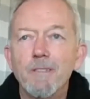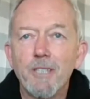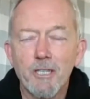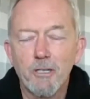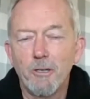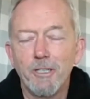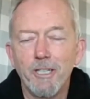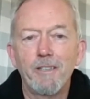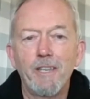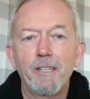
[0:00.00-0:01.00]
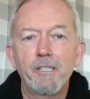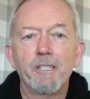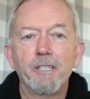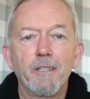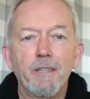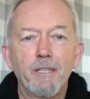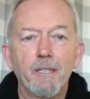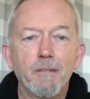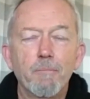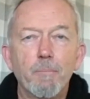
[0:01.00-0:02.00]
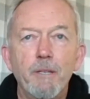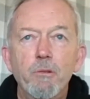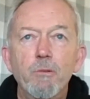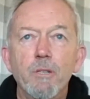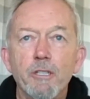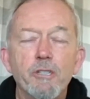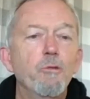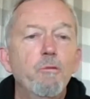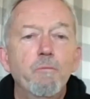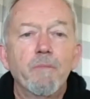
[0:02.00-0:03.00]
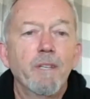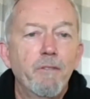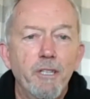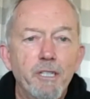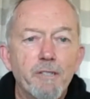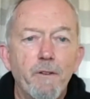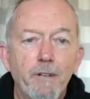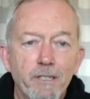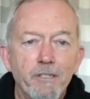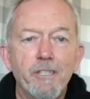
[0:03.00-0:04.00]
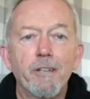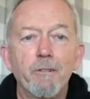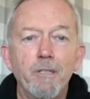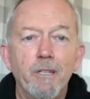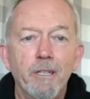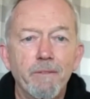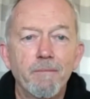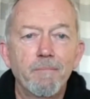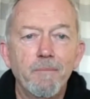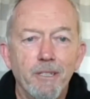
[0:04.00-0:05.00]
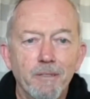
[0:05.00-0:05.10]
touched on it the other day, isn't it? I think people assume everything's fine because they're alive. Yeah.